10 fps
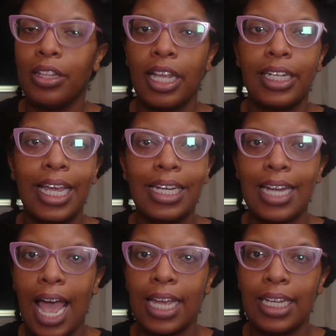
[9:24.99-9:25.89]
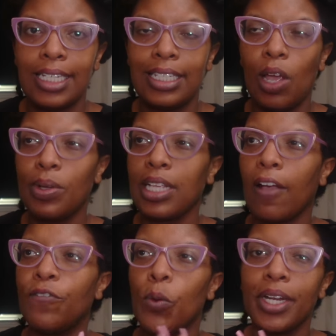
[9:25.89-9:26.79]
in the late 90s he was
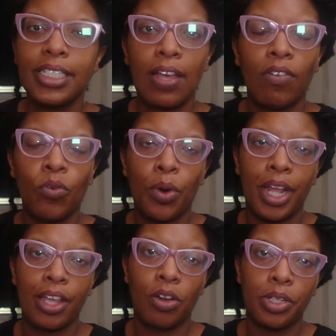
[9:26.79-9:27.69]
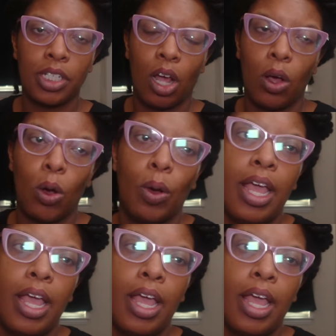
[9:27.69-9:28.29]
like 47 48 years old